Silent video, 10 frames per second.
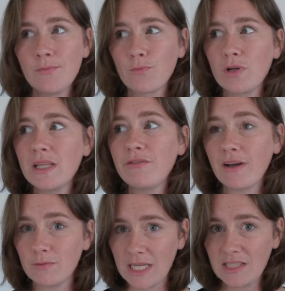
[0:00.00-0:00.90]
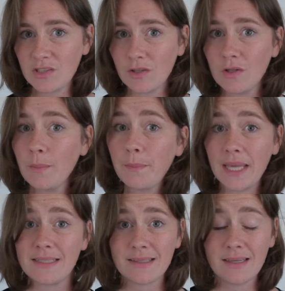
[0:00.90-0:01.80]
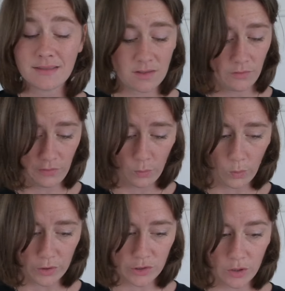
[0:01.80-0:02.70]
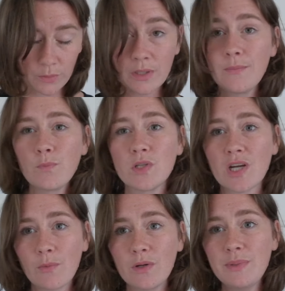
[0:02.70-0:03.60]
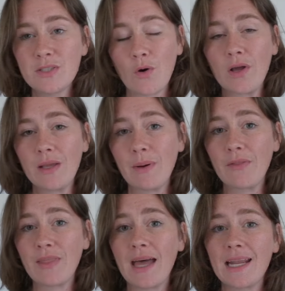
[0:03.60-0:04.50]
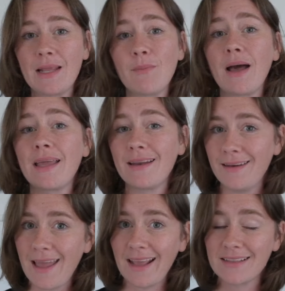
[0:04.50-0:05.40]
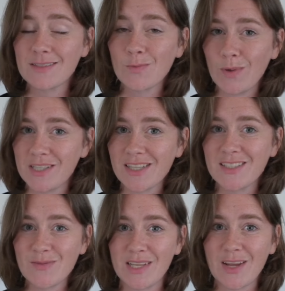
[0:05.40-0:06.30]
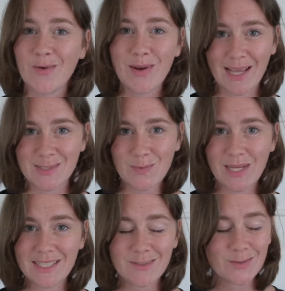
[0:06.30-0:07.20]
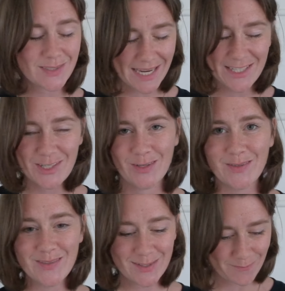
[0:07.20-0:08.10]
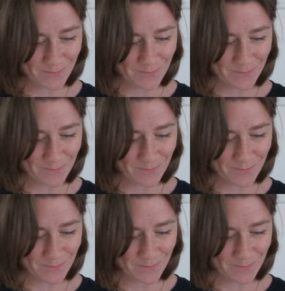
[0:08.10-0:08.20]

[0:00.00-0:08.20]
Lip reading: really foundational basics of your wardrobe, which I will be talking about that in my next wishlist video next week, so stay tuned.